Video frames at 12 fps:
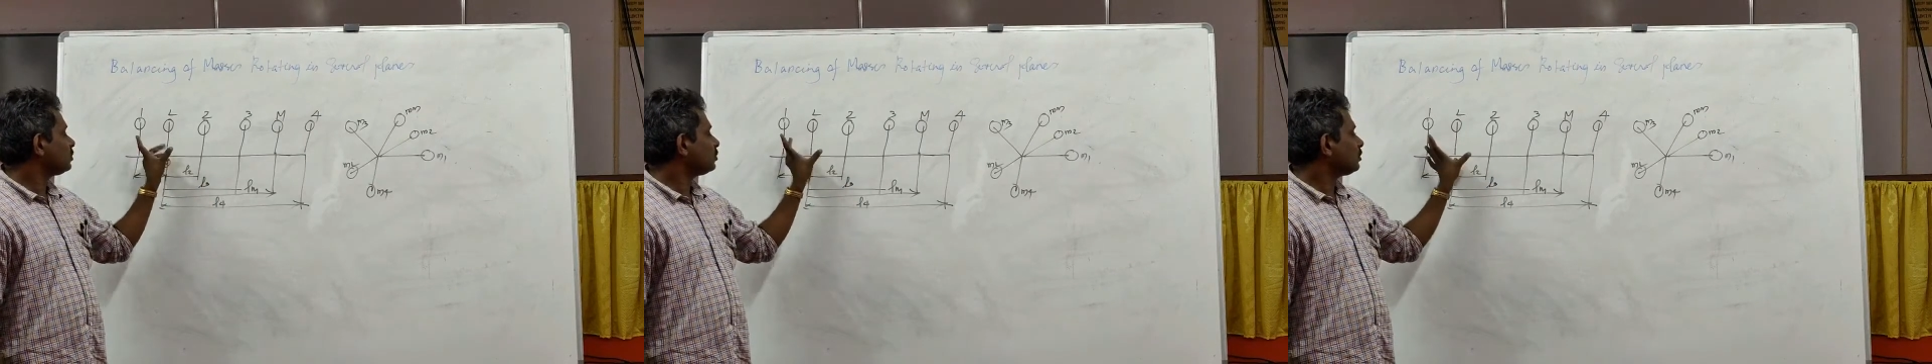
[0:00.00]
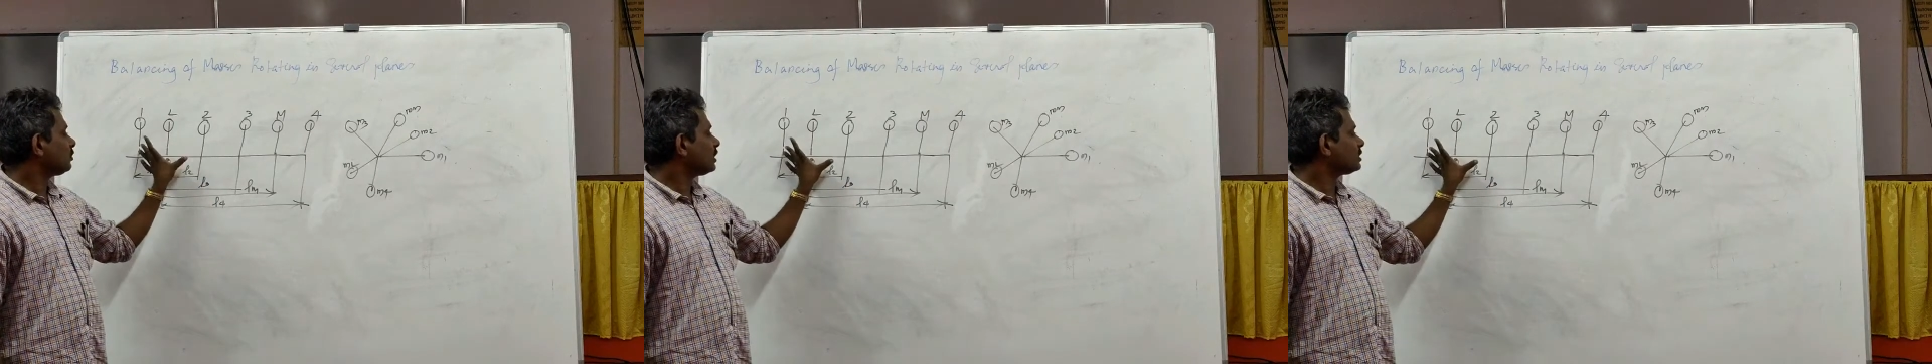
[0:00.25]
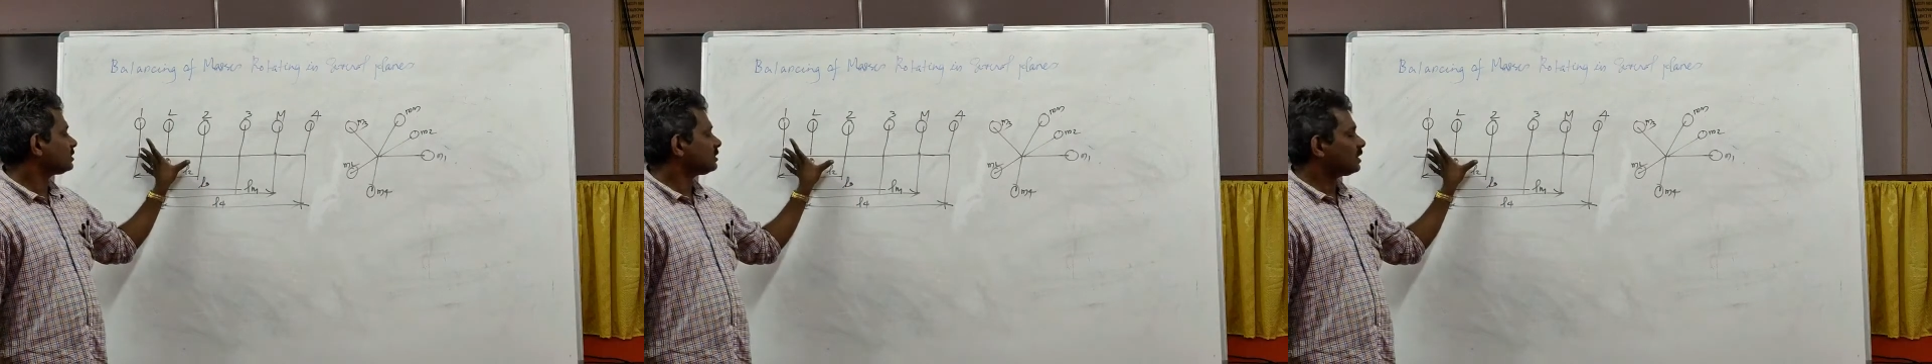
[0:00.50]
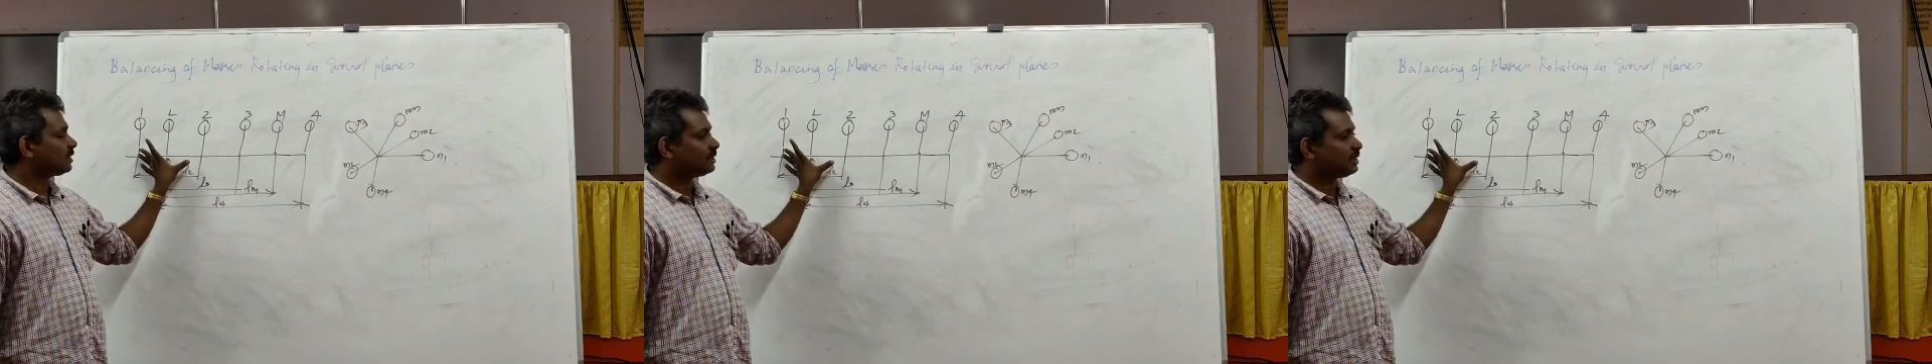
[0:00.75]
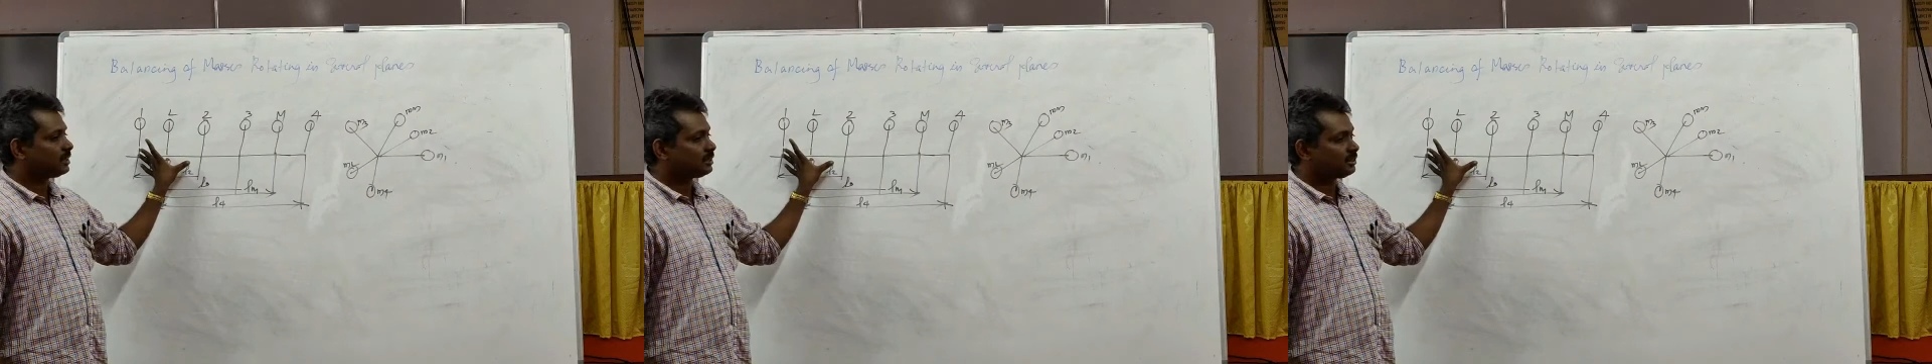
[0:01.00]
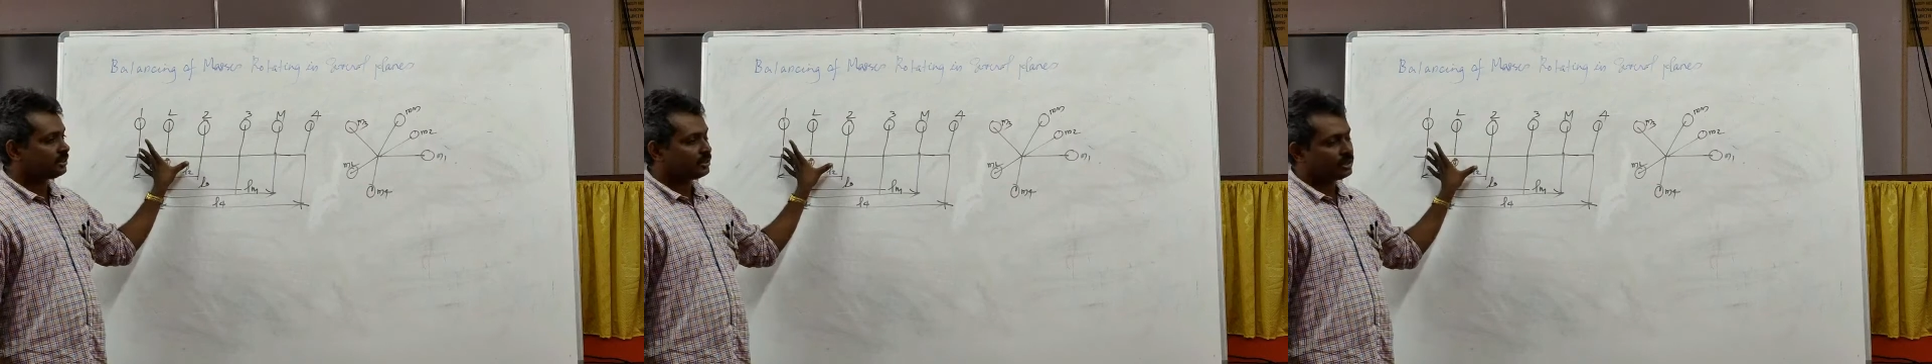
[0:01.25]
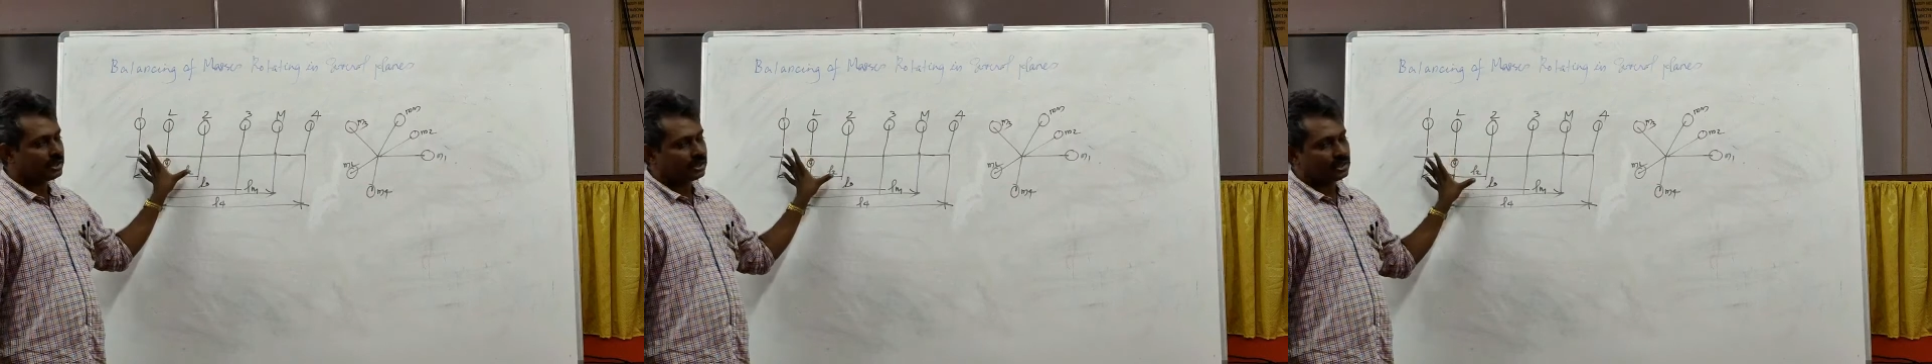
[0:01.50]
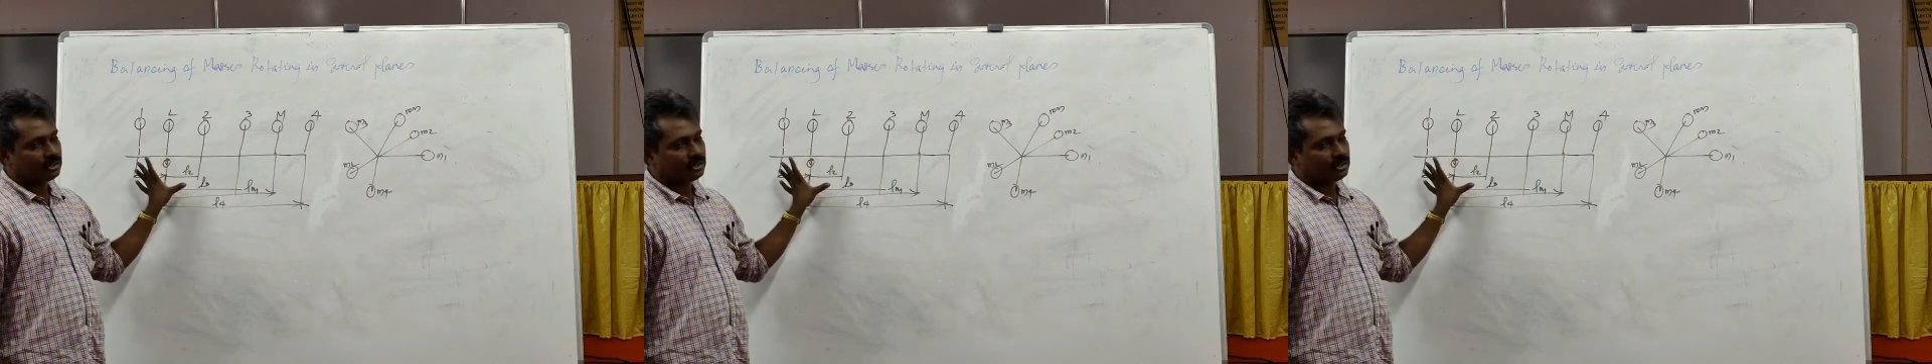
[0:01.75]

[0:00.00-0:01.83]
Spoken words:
two masses are there, we can